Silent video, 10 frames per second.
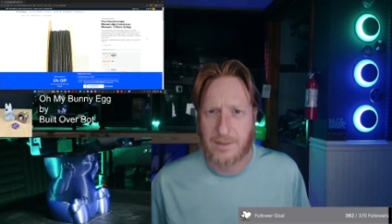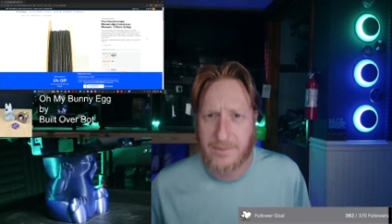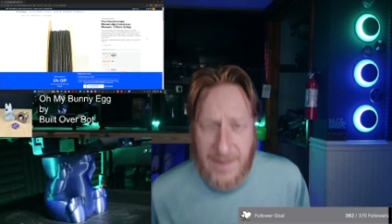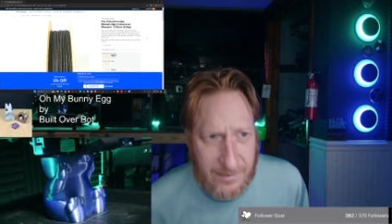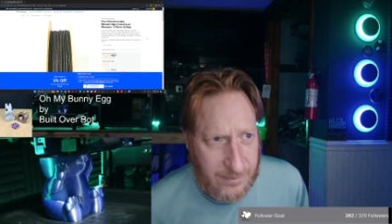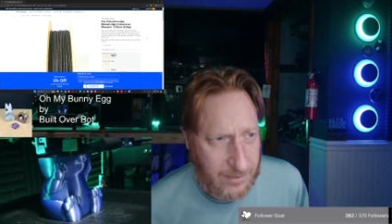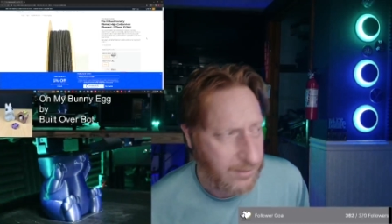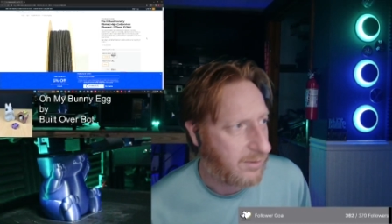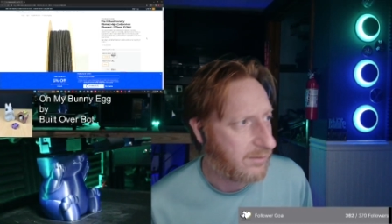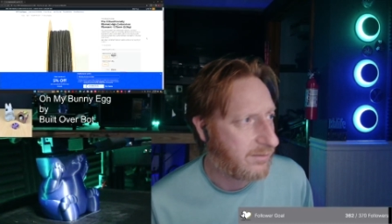Thanks, I
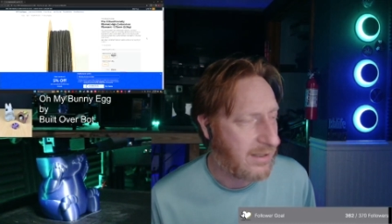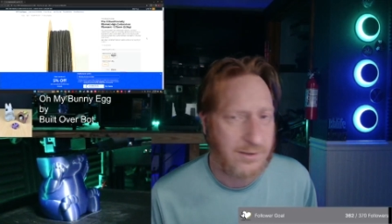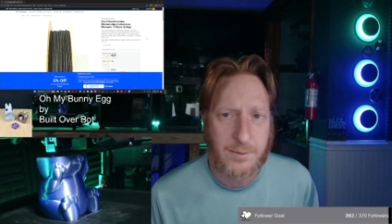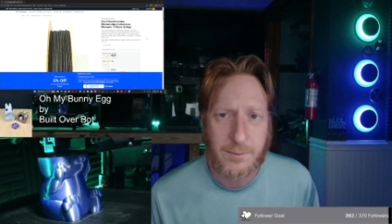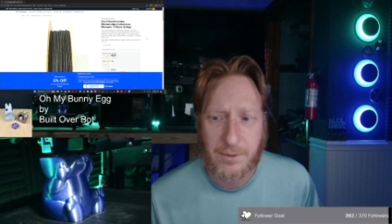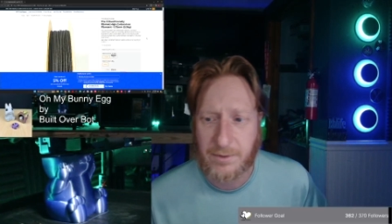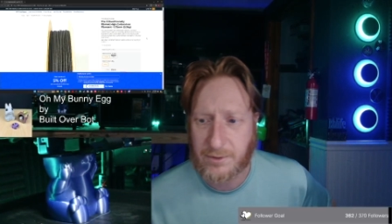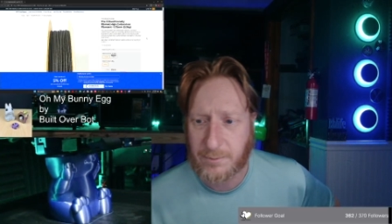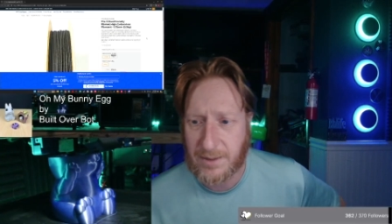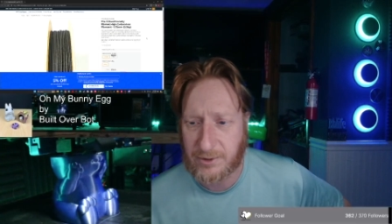think it was. Sent to me, but it
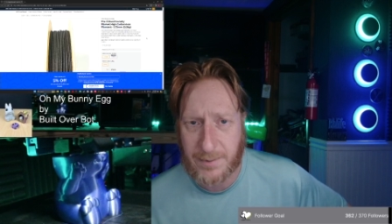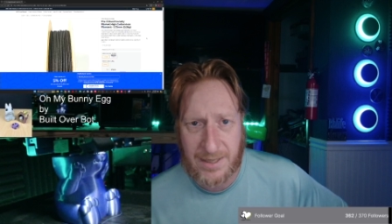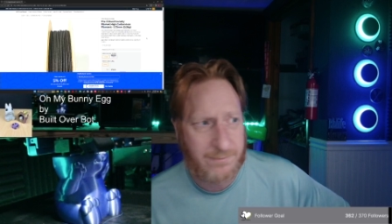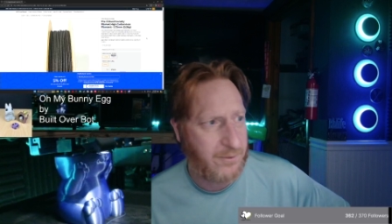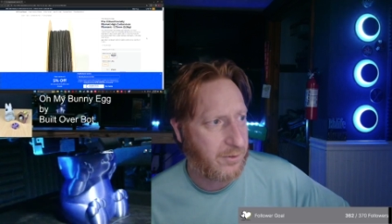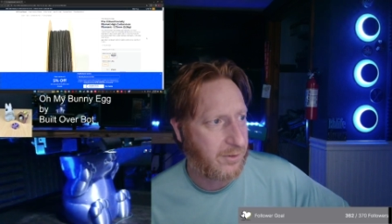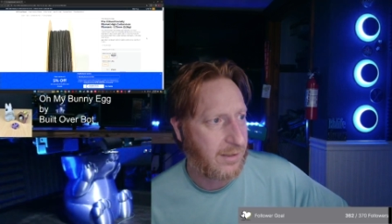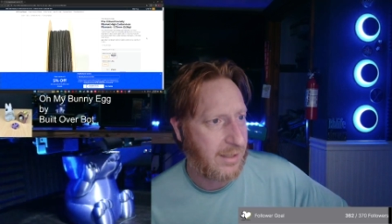went to my spam folder,